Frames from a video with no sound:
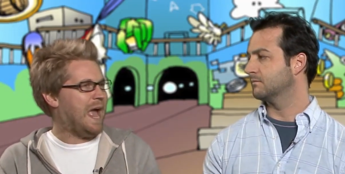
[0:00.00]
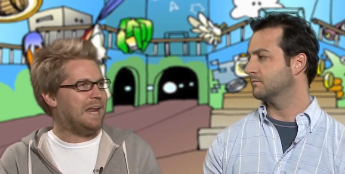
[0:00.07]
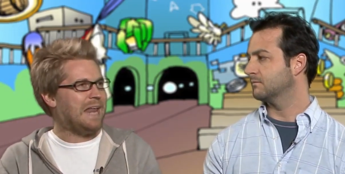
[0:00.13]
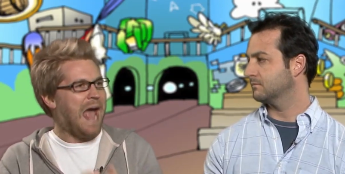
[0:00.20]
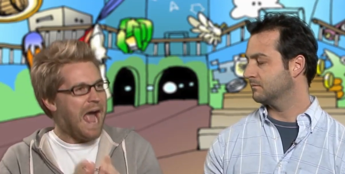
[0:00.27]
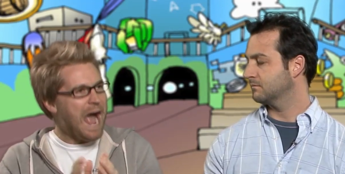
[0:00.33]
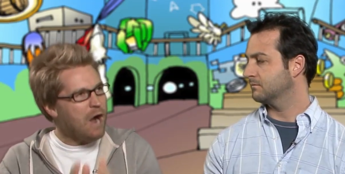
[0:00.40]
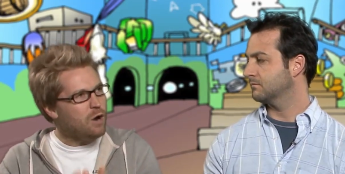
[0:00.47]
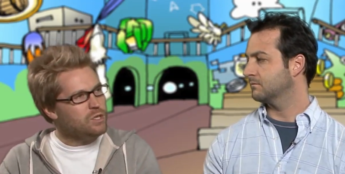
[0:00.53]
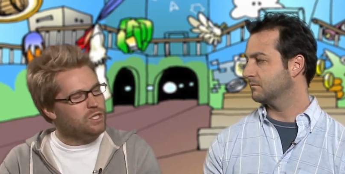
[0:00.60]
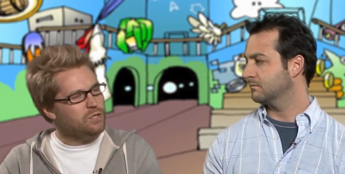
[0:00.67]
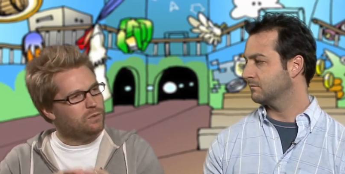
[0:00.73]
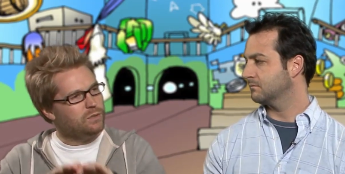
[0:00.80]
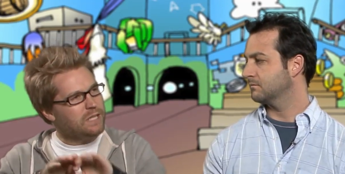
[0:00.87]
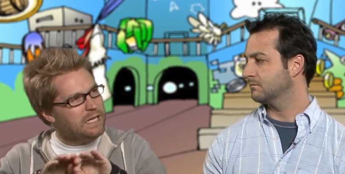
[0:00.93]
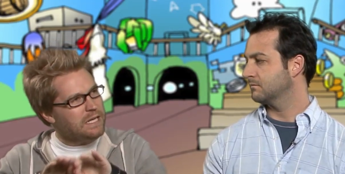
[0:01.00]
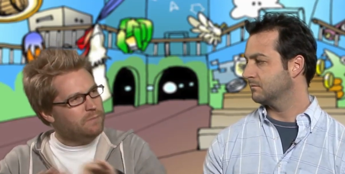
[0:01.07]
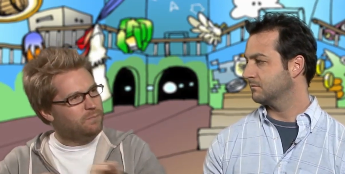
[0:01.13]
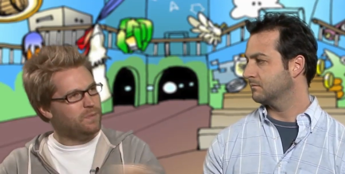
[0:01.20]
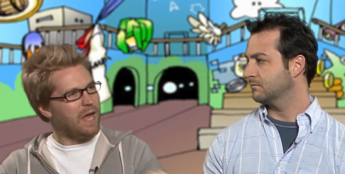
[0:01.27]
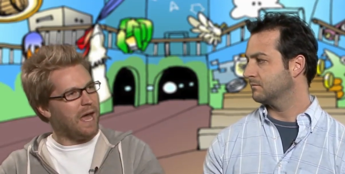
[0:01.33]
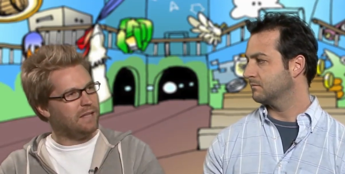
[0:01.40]
Speaker 1: And how do you
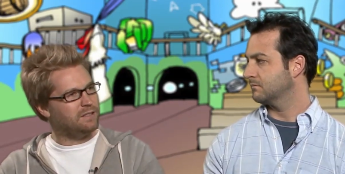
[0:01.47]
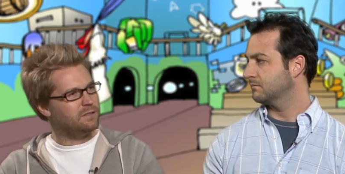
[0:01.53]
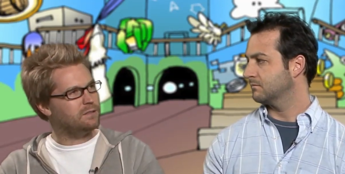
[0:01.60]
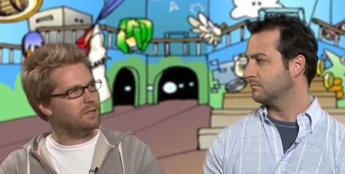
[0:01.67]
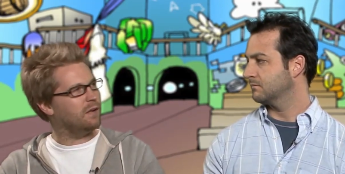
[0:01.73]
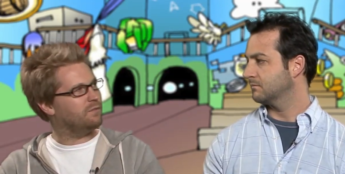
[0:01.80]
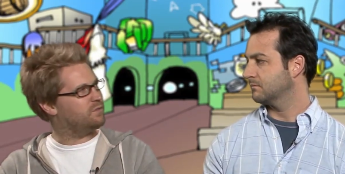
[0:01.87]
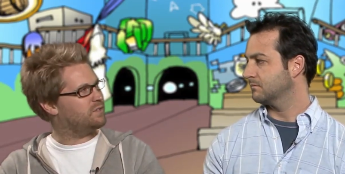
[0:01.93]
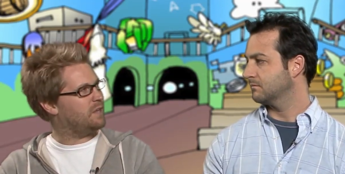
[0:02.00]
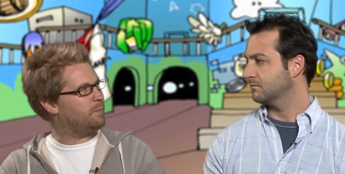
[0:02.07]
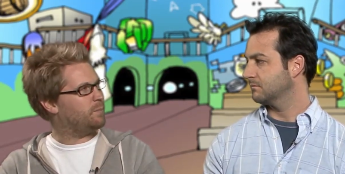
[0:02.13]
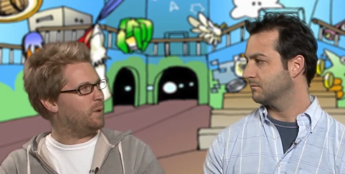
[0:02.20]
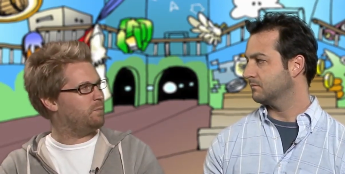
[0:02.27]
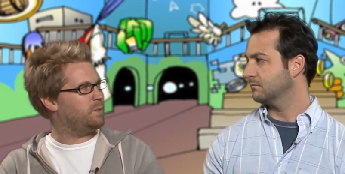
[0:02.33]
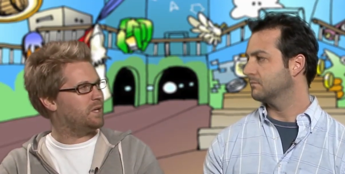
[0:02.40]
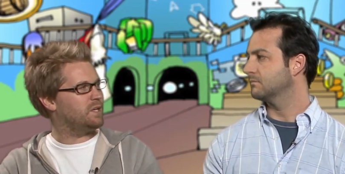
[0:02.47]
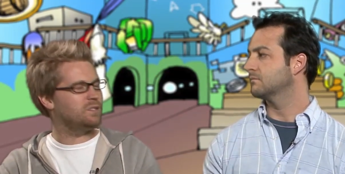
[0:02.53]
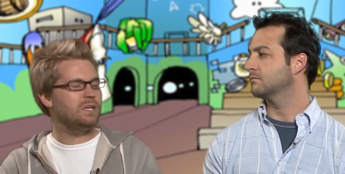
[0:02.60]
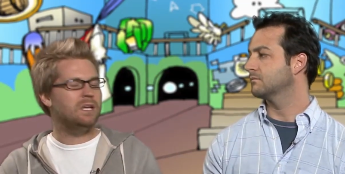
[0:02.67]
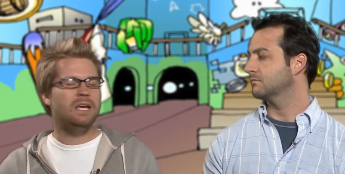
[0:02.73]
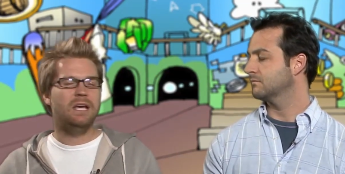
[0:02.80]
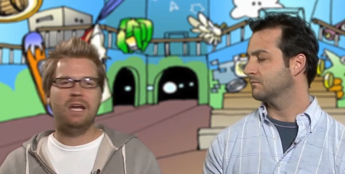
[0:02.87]
keep that stuff separate?
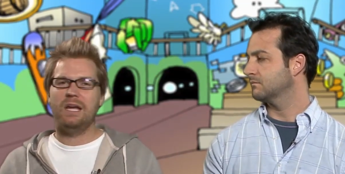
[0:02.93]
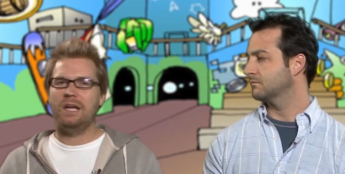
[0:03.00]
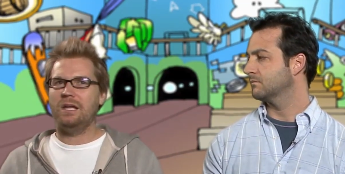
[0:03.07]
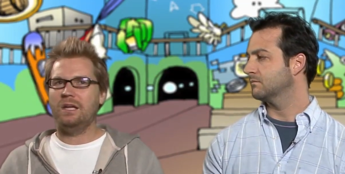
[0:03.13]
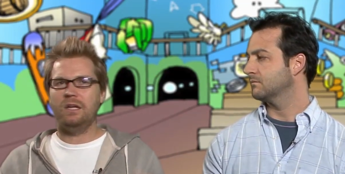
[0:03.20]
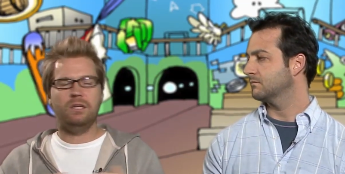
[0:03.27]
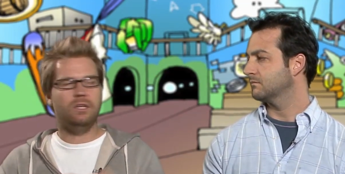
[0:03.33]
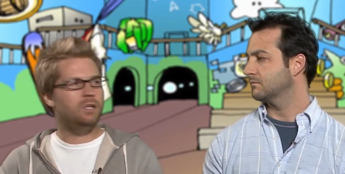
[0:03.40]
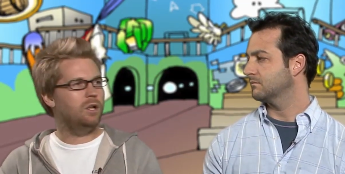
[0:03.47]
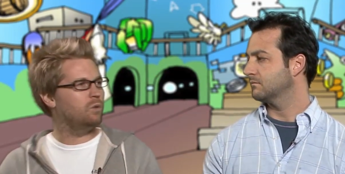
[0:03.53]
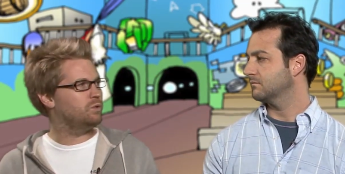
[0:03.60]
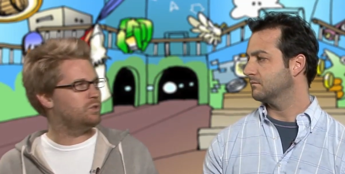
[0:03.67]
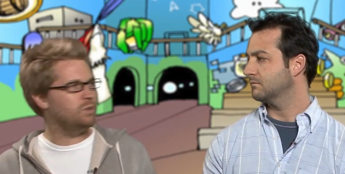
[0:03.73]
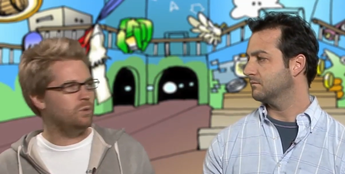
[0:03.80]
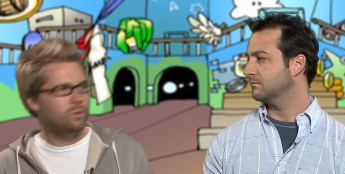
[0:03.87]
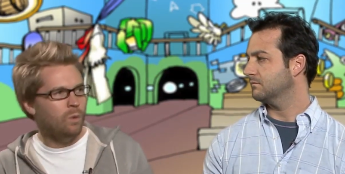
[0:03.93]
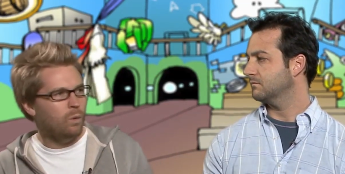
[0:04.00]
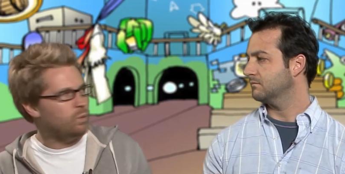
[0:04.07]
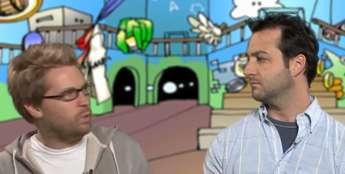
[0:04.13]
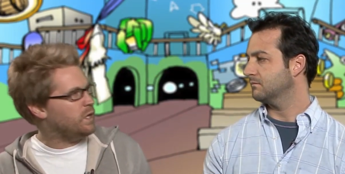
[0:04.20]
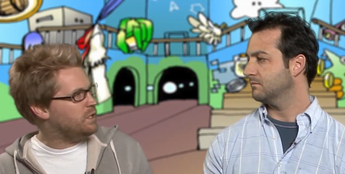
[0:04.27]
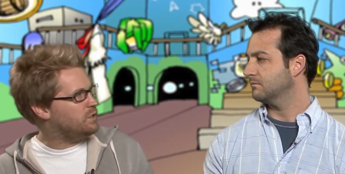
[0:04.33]
Because you know, doing
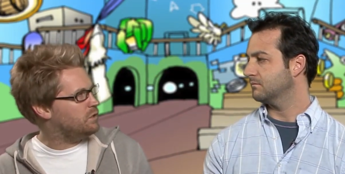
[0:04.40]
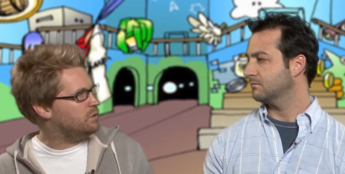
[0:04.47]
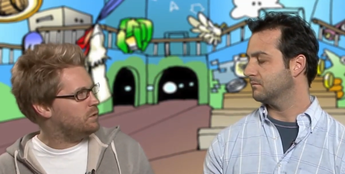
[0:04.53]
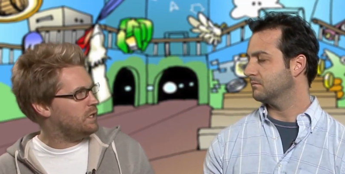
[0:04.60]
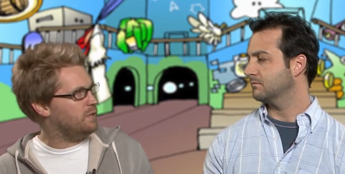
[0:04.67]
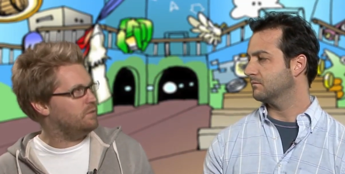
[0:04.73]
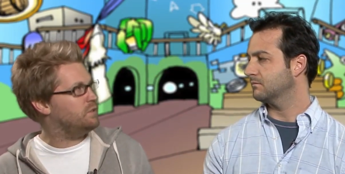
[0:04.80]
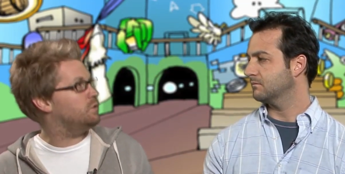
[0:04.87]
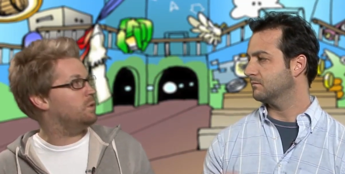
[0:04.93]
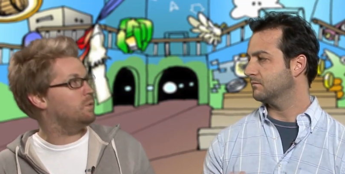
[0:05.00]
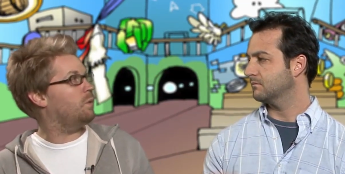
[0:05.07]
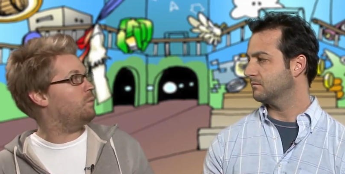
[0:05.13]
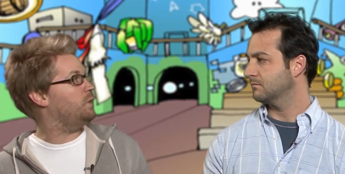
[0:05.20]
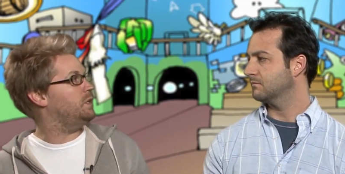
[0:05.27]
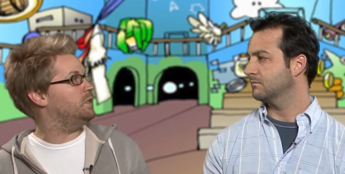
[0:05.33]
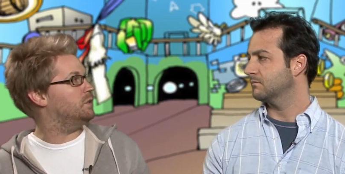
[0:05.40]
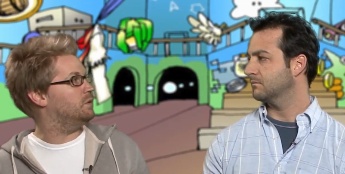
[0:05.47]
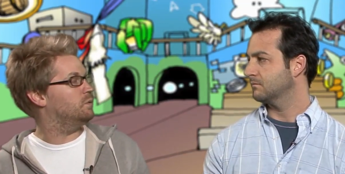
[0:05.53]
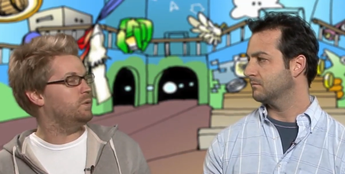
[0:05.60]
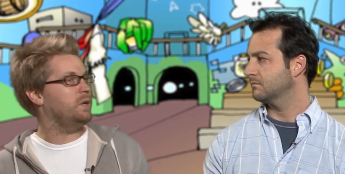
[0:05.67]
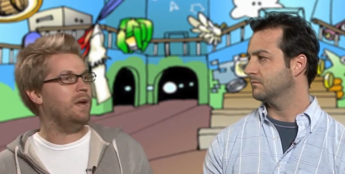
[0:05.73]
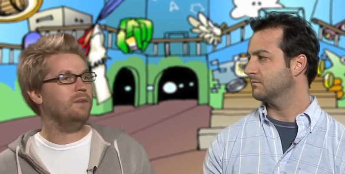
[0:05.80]
what we do, even doing what we
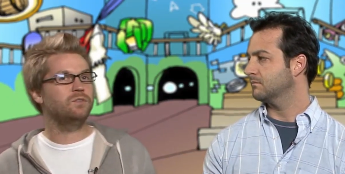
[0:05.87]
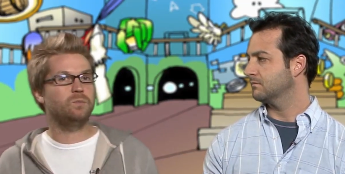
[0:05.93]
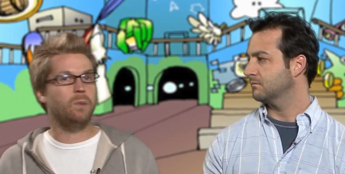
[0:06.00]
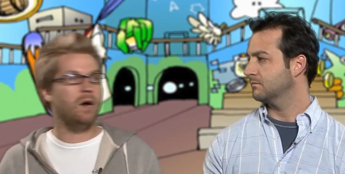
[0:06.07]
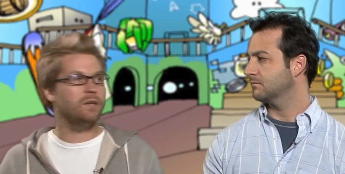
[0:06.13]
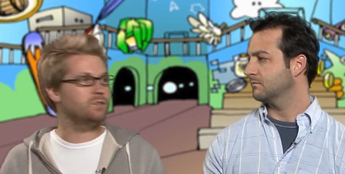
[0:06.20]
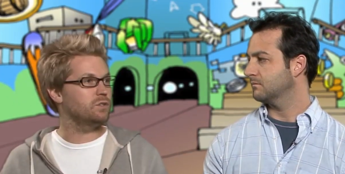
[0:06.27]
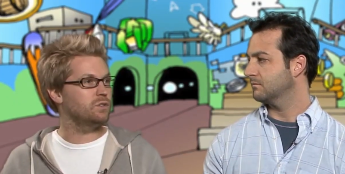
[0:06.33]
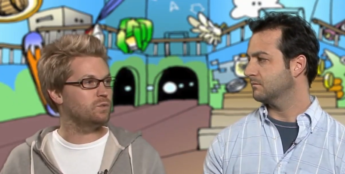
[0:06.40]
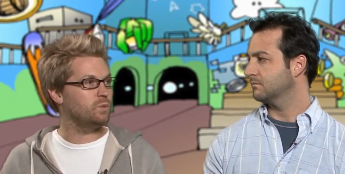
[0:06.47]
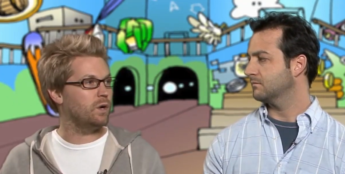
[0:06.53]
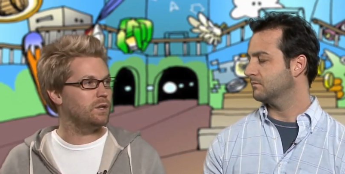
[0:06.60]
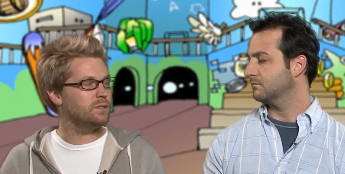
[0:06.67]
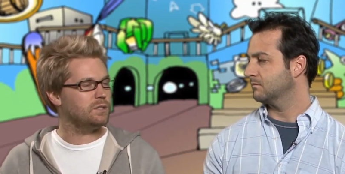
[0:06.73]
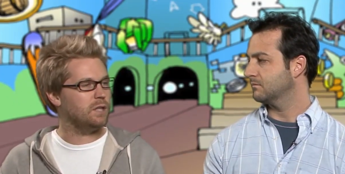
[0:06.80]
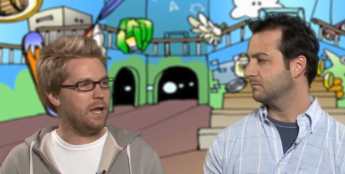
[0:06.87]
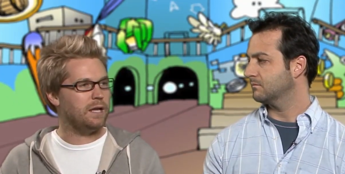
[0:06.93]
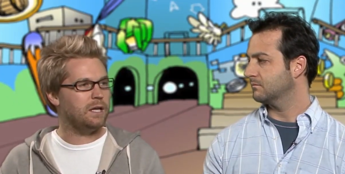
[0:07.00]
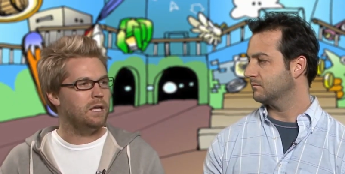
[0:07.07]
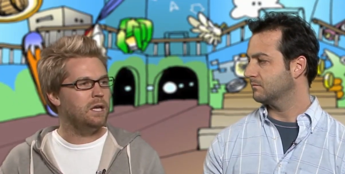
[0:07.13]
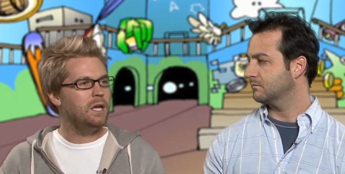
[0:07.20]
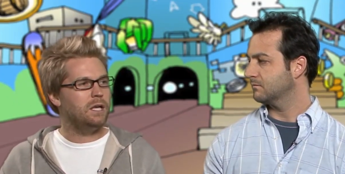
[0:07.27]
do, we have sponsors where it's
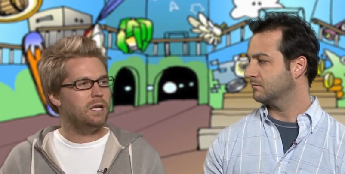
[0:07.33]
like